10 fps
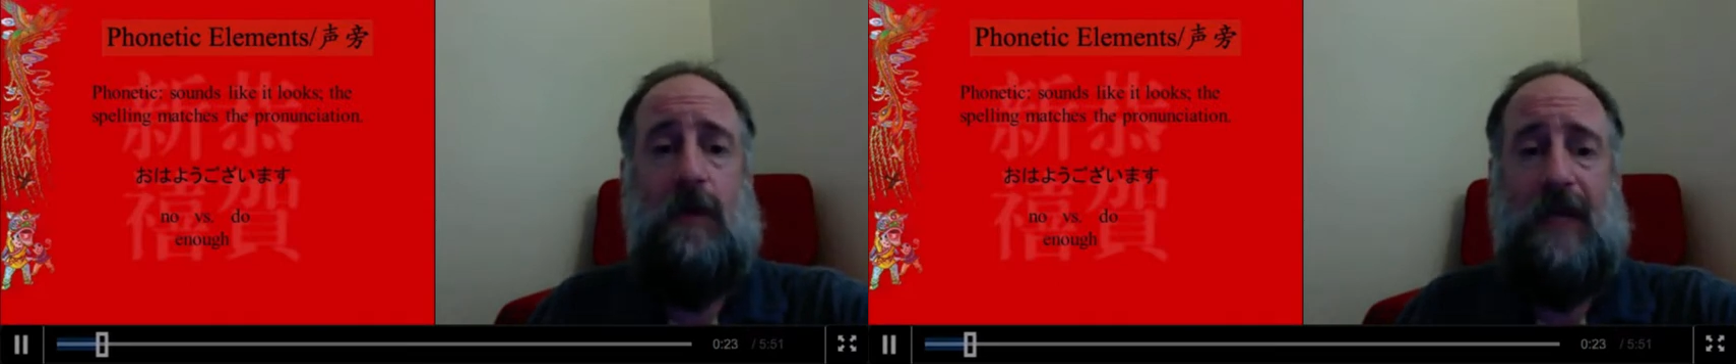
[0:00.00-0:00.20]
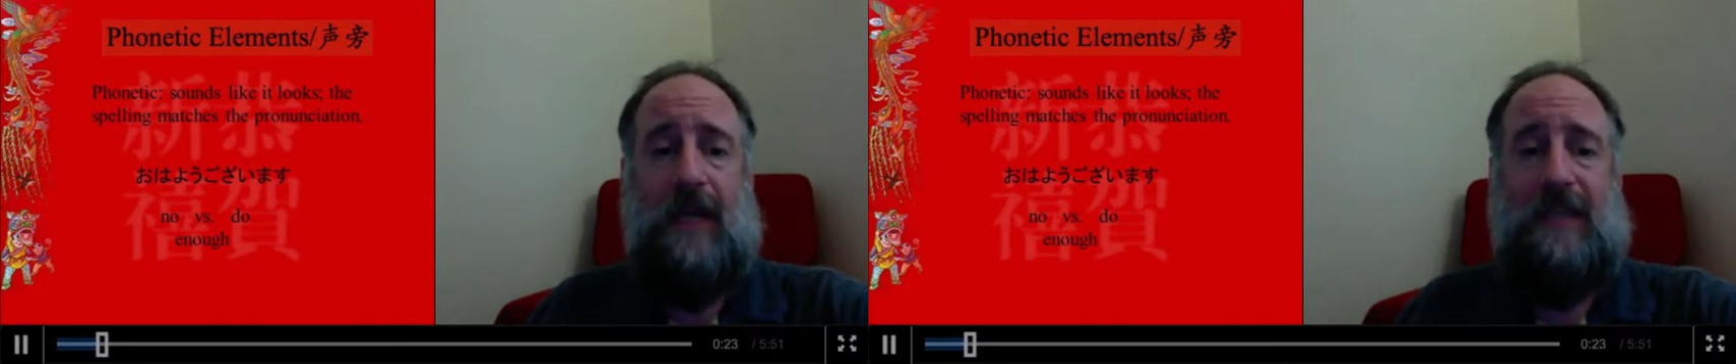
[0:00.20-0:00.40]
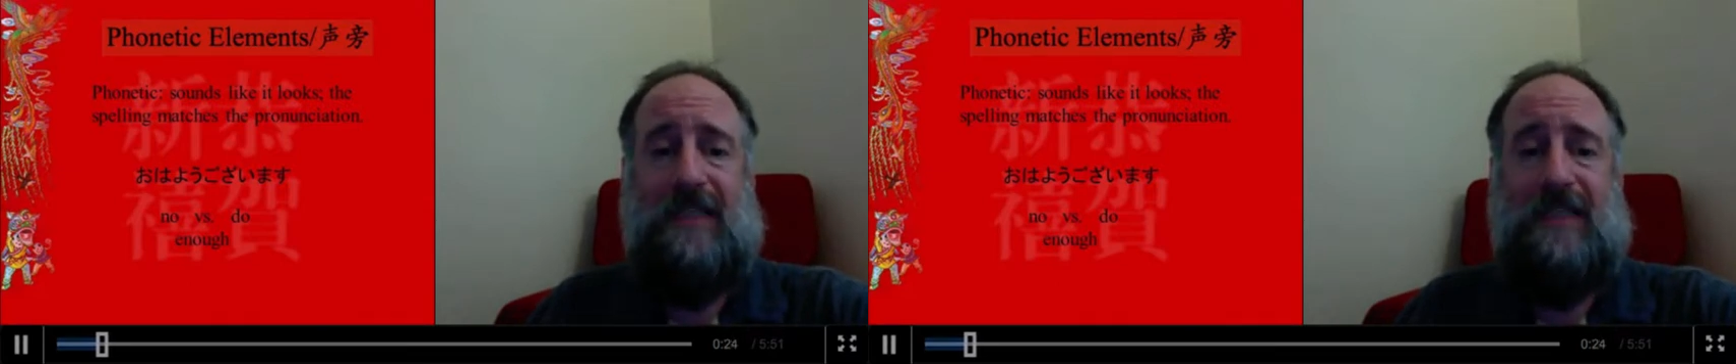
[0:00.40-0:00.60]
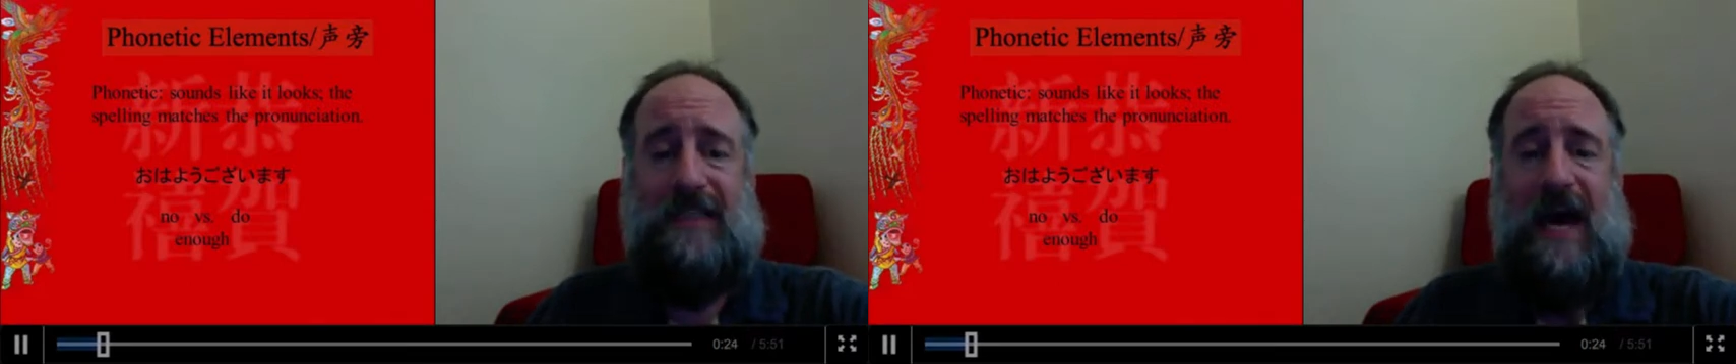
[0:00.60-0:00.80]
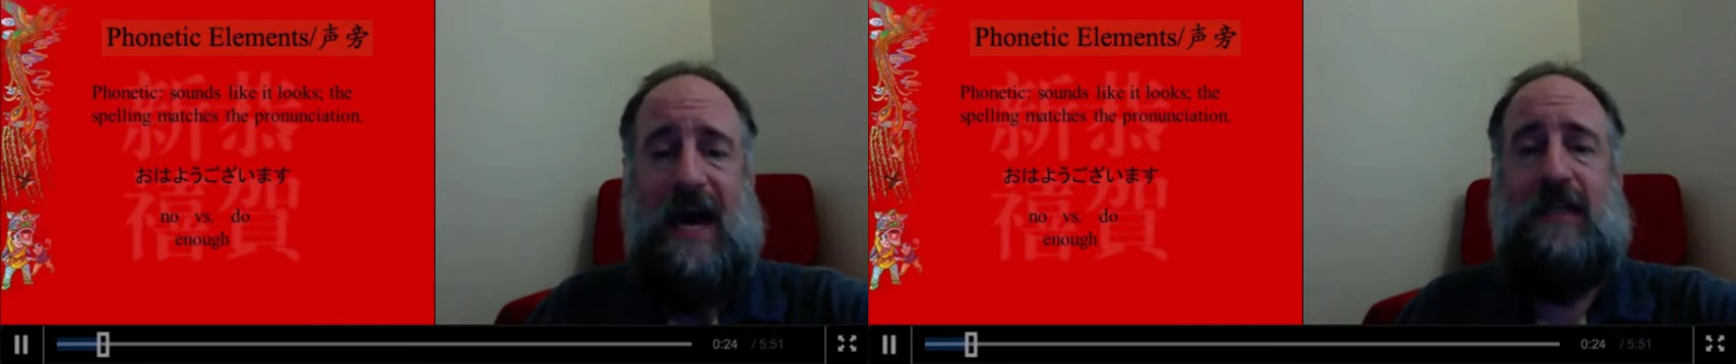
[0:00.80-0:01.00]
That is
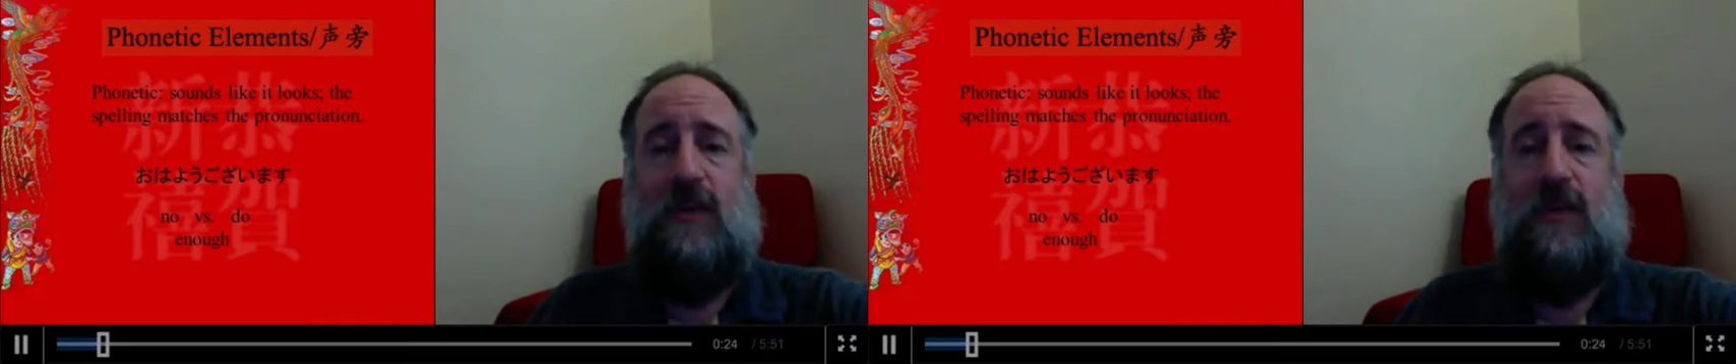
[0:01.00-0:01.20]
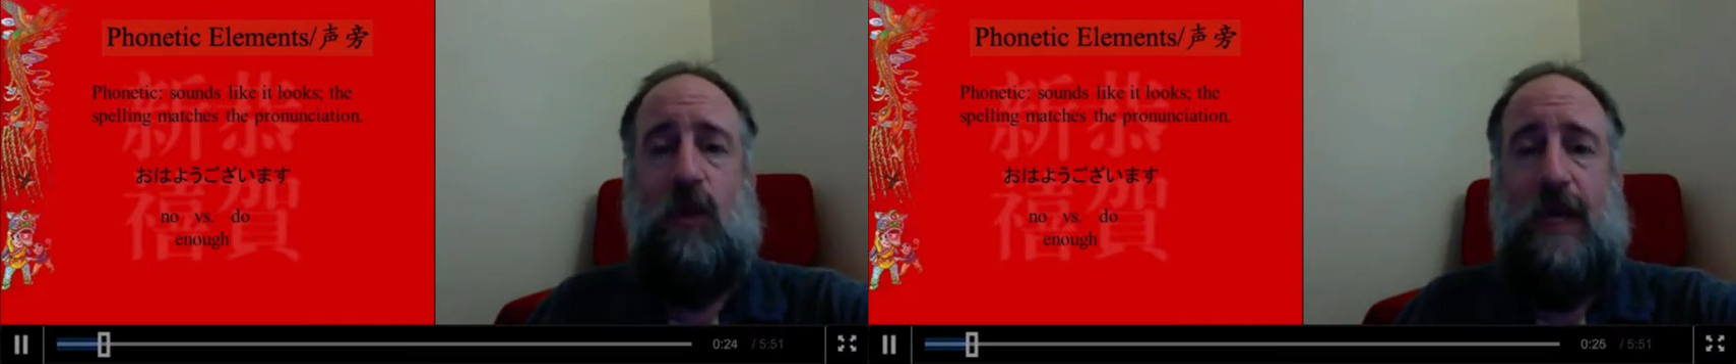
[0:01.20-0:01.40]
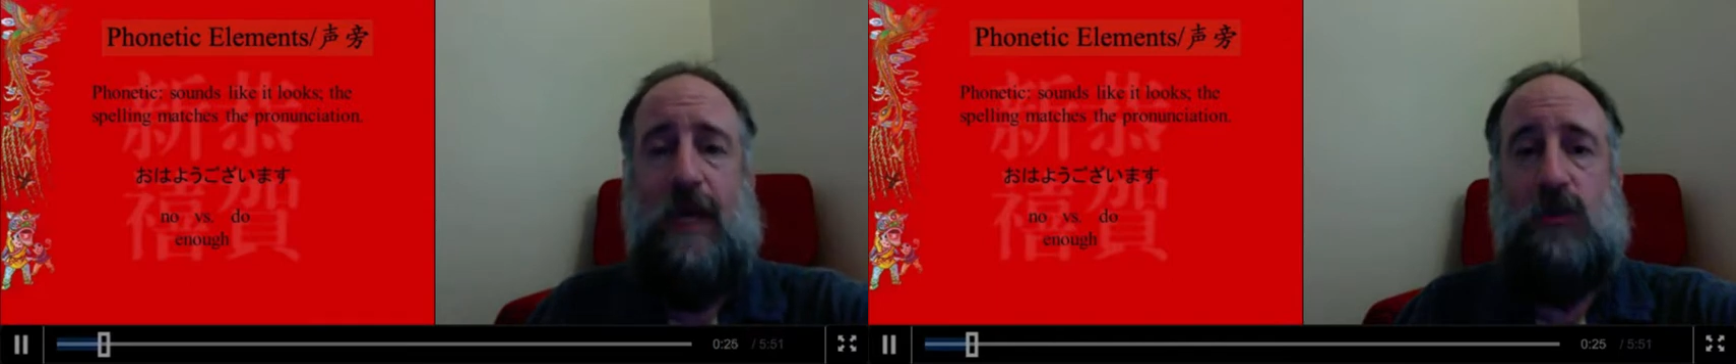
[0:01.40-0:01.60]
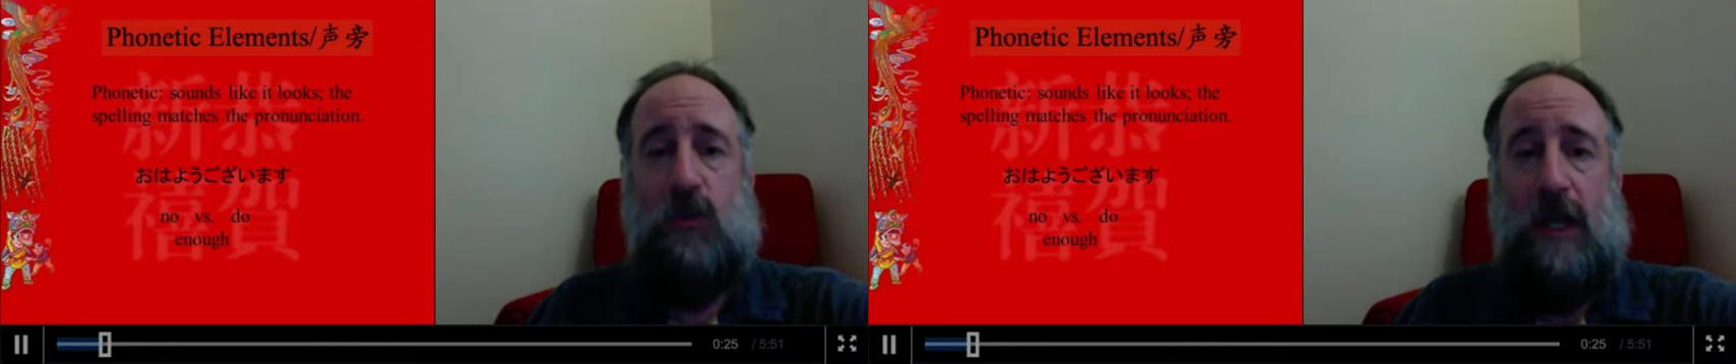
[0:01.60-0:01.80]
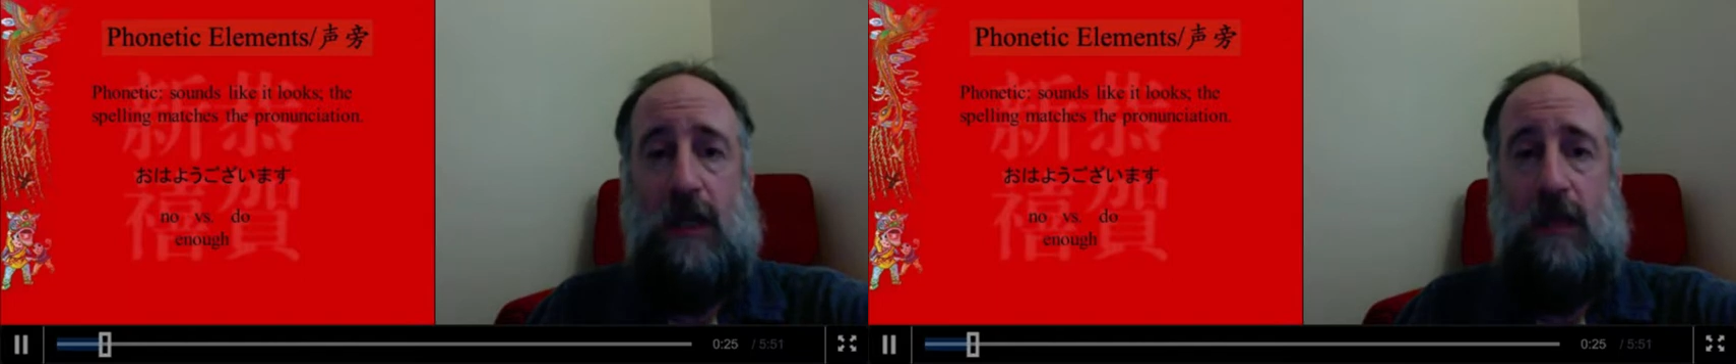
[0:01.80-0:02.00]
exactly the way it's
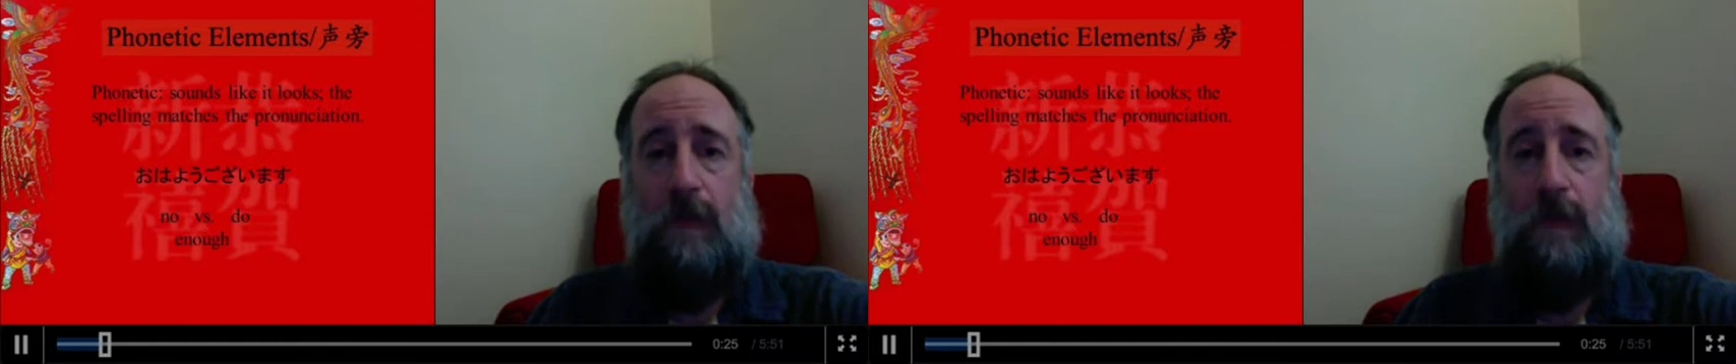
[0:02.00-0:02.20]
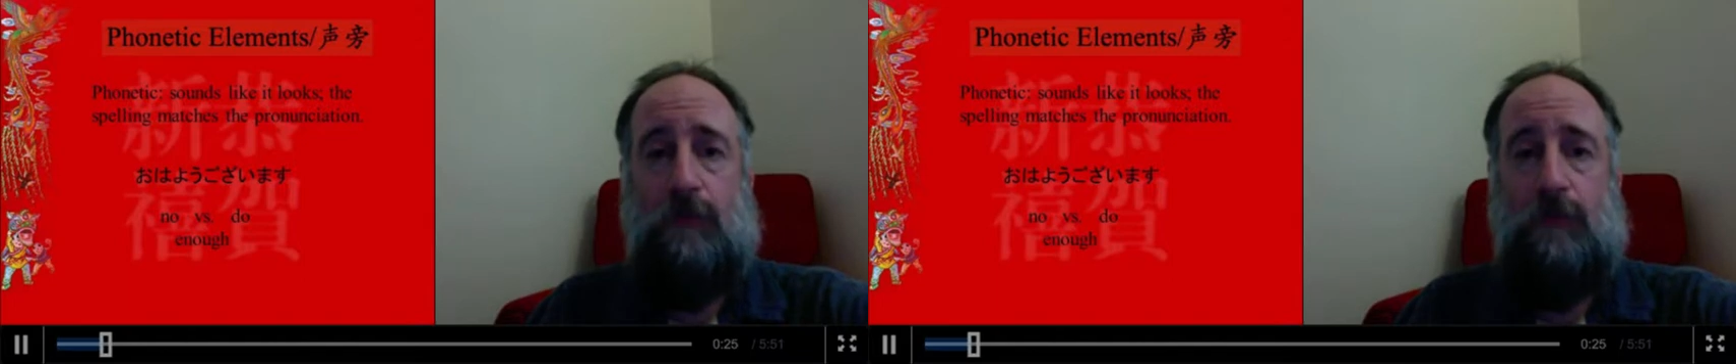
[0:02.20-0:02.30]
written.